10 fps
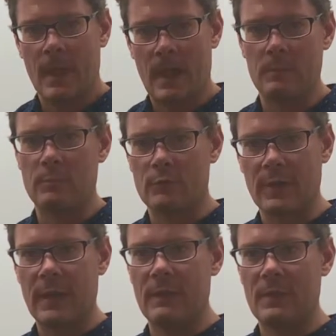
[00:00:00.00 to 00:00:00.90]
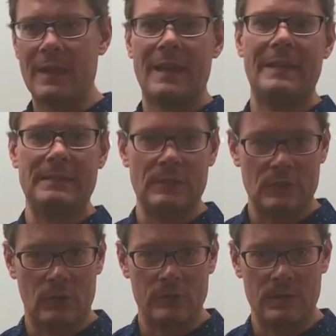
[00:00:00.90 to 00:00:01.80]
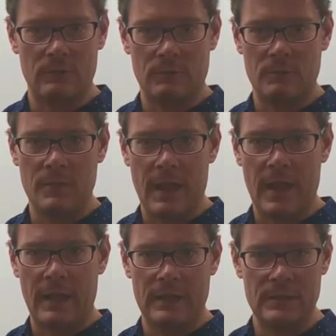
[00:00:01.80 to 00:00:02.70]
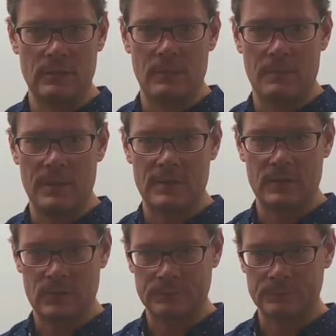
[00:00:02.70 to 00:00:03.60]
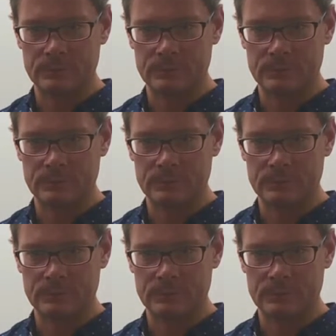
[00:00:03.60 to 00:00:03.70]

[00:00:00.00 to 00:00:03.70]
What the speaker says: and bring in the latest content from there into a message.